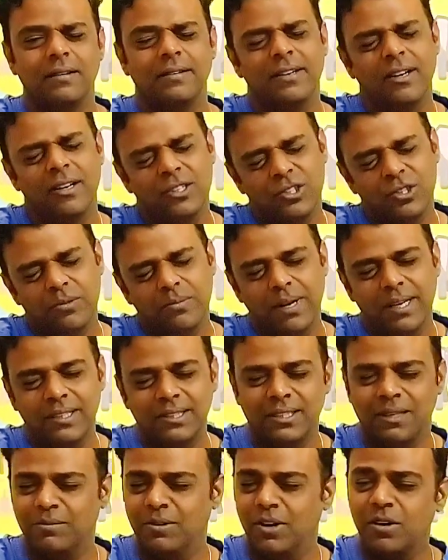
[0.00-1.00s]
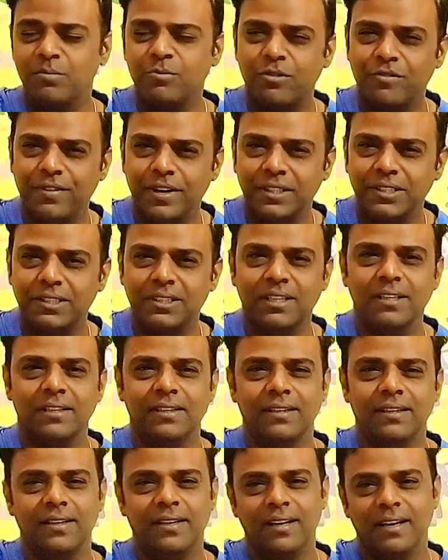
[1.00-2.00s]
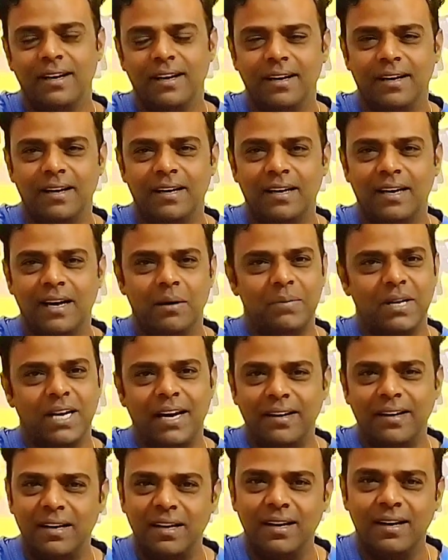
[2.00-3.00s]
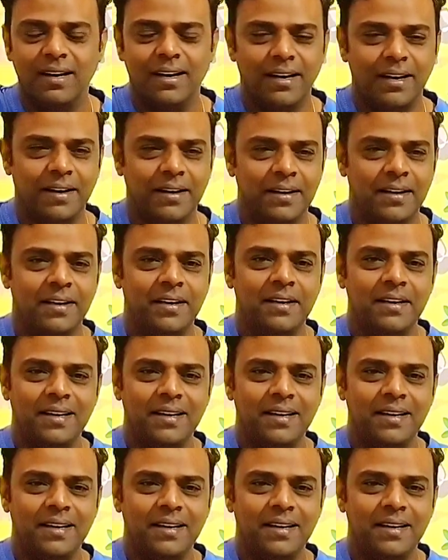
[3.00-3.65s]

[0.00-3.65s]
Not too much, I'm not a professional, I'm an IT guy,